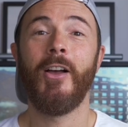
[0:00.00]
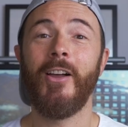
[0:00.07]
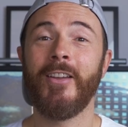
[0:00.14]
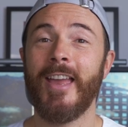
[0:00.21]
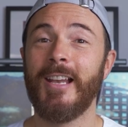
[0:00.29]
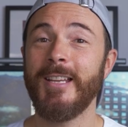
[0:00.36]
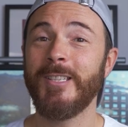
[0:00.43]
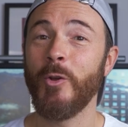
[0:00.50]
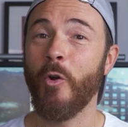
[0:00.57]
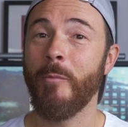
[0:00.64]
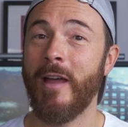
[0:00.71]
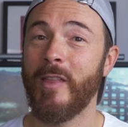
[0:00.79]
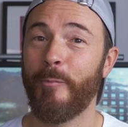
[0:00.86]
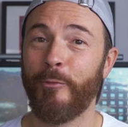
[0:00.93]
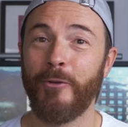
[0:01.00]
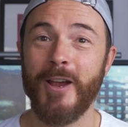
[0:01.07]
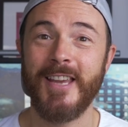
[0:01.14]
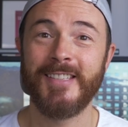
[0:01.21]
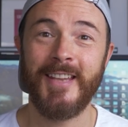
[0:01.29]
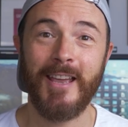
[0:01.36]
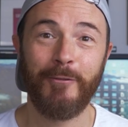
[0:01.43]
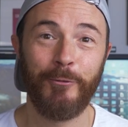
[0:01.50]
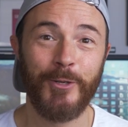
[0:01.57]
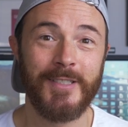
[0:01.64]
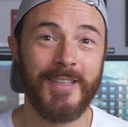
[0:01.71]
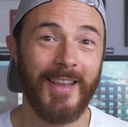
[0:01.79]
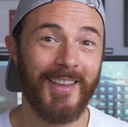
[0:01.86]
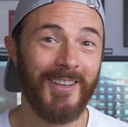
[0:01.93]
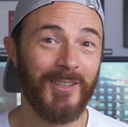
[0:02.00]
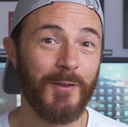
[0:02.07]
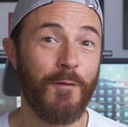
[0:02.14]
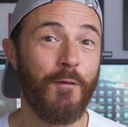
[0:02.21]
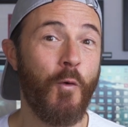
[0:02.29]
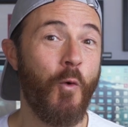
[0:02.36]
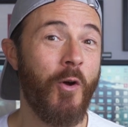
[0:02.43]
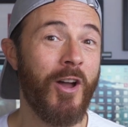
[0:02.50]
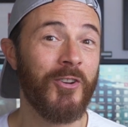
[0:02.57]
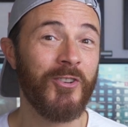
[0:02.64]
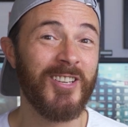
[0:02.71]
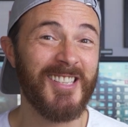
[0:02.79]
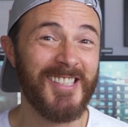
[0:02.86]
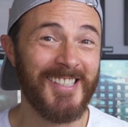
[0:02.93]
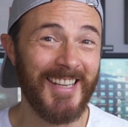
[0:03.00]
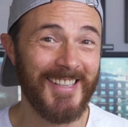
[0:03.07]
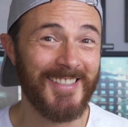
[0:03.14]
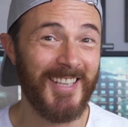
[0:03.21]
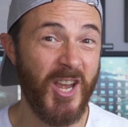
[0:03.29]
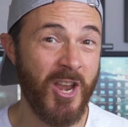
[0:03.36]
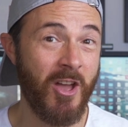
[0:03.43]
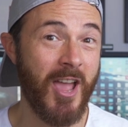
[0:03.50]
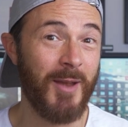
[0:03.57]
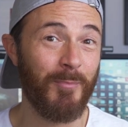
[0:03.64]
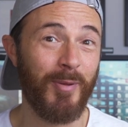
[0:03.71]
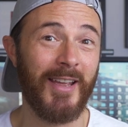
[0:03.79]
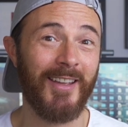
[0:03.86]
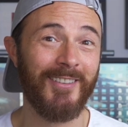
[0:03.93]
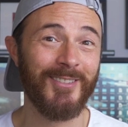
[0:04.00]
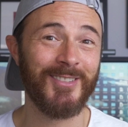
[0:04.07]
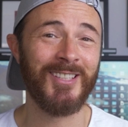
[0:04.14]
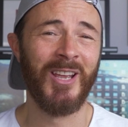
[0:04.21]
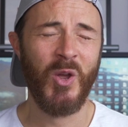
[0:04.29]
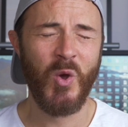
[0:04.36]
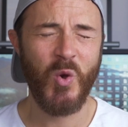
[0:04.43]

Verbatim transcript: Okay, let's talk about the price tag for a second. four hundred and sixty-nine pounds.